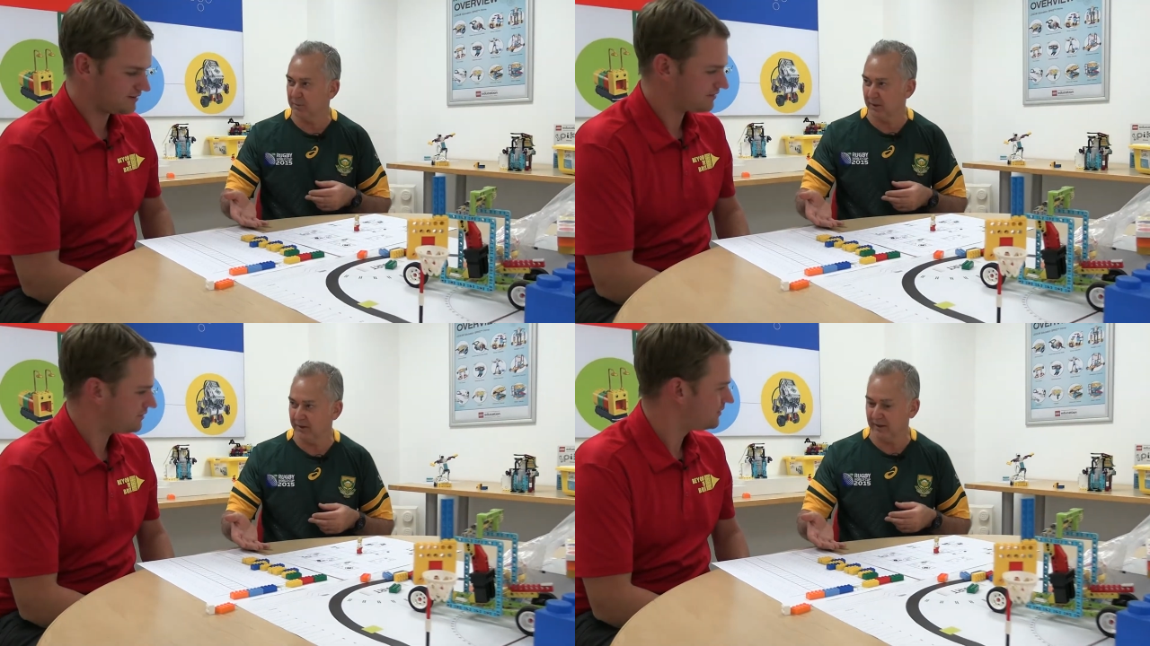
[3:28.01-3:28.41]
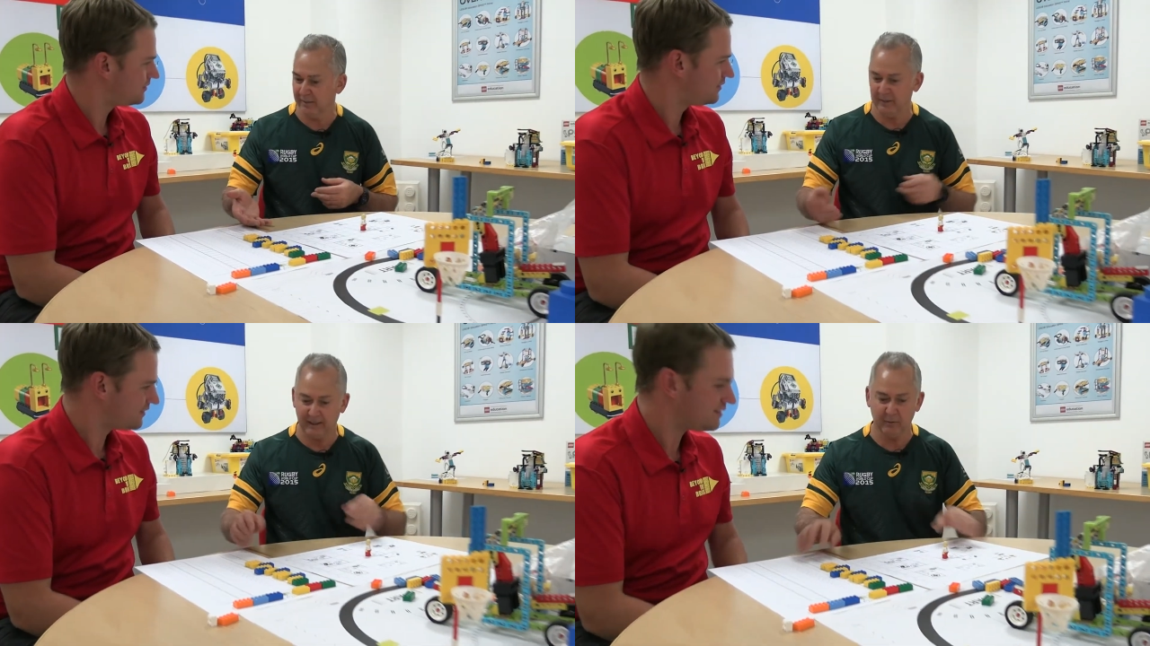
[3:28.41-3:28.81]

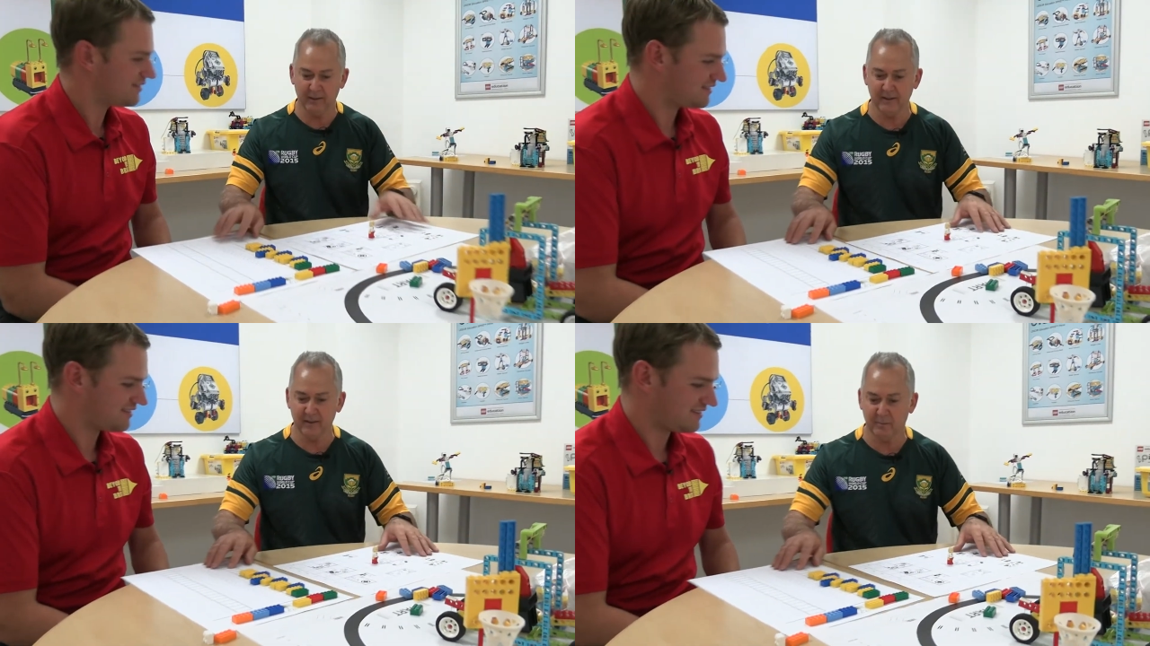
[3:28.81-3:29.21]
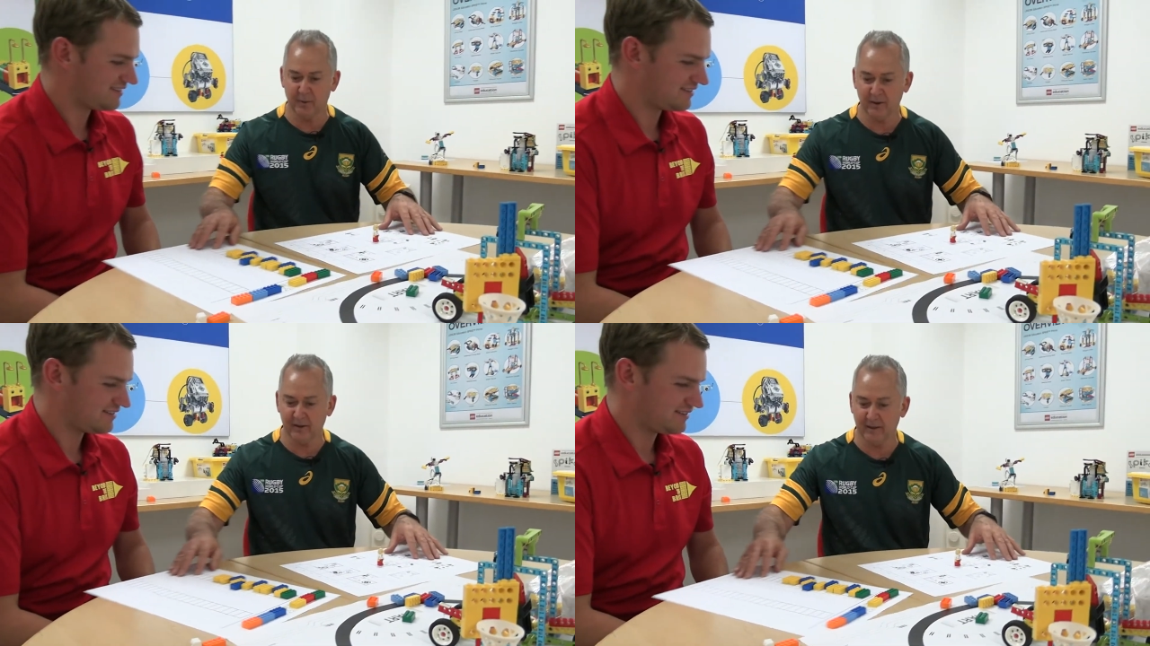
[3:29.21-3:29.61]
Speaker 1: program. And whether the
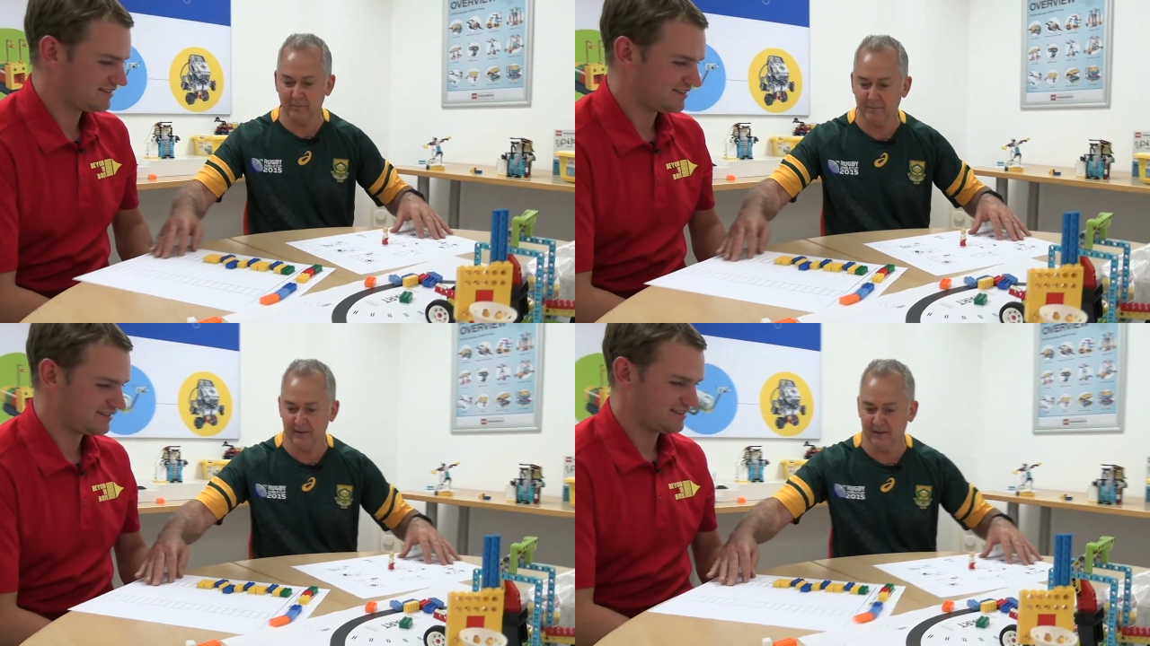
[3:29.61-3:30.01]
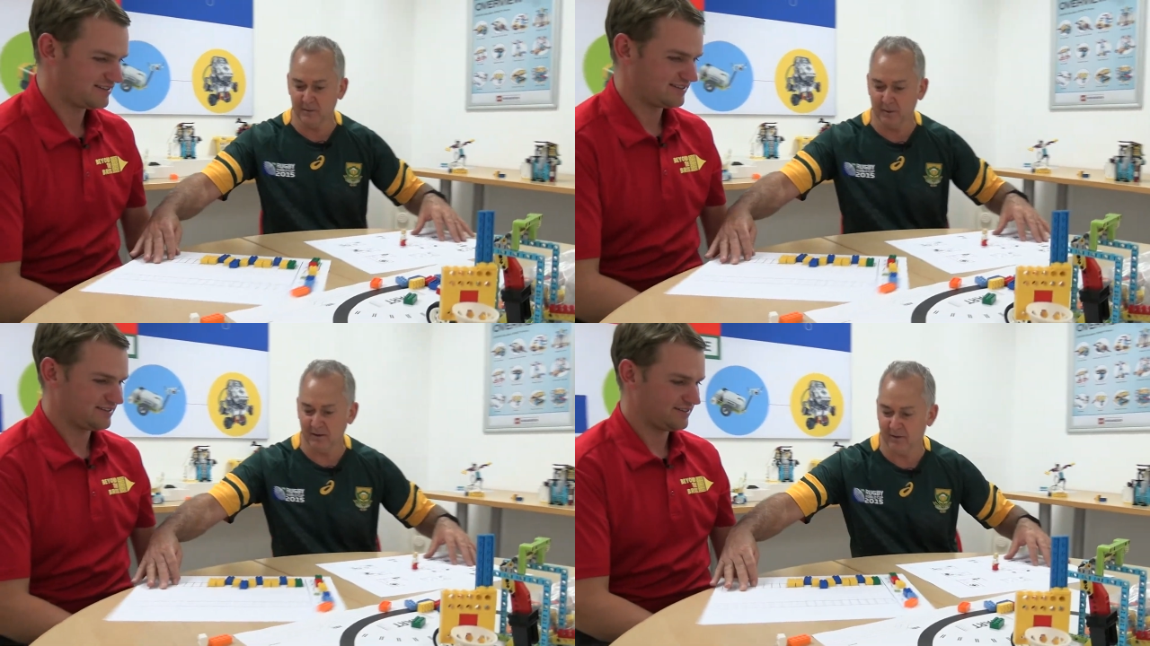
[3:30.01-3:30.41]
program
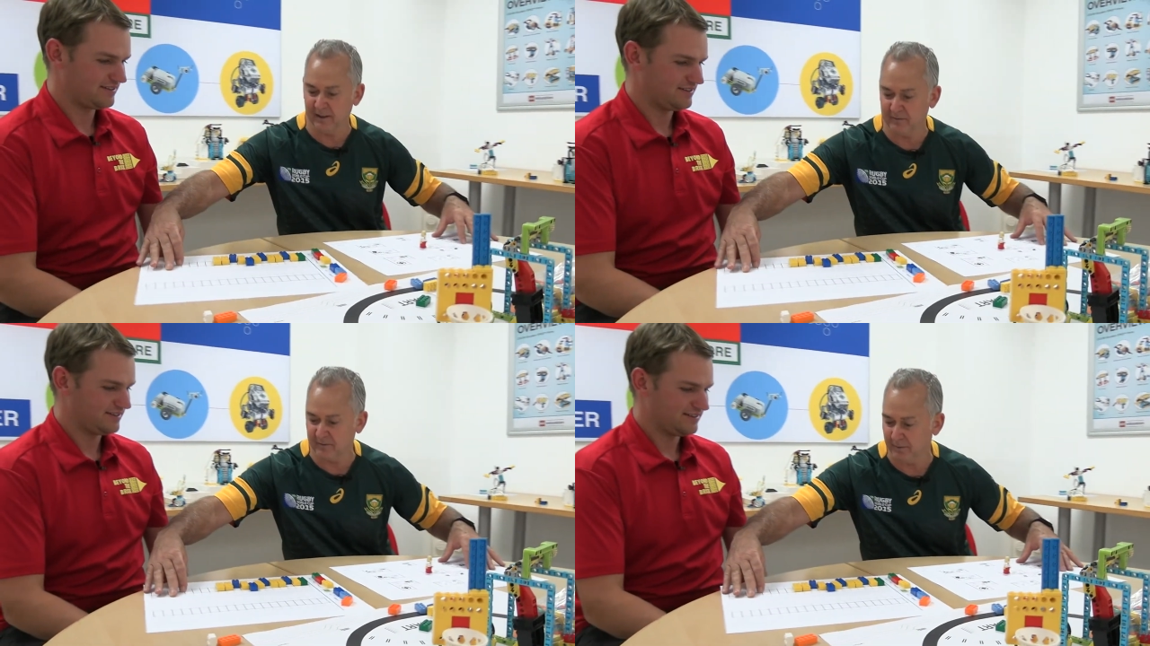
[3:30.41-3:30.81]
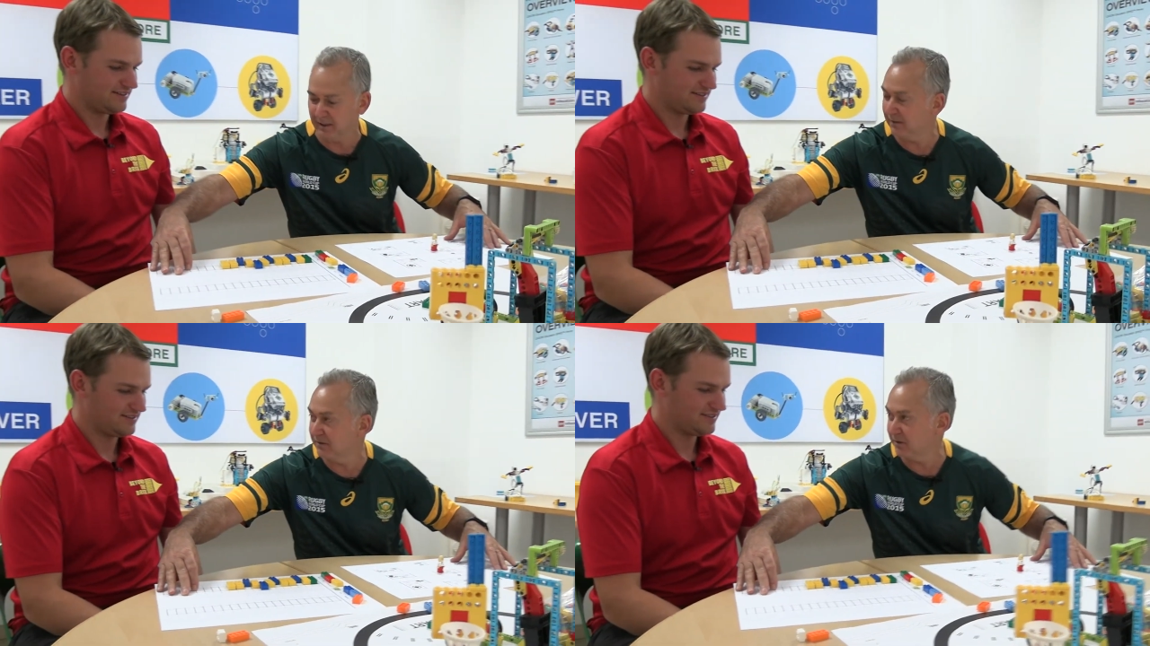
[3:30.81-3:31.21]
is being read
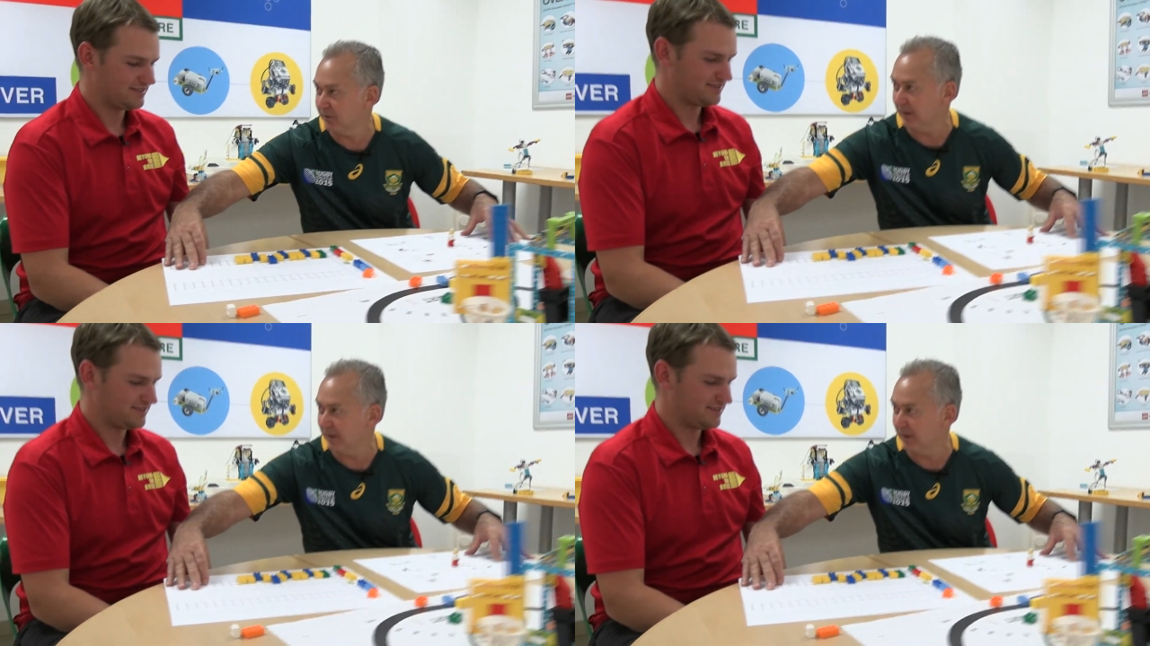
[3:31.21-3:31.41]
from left to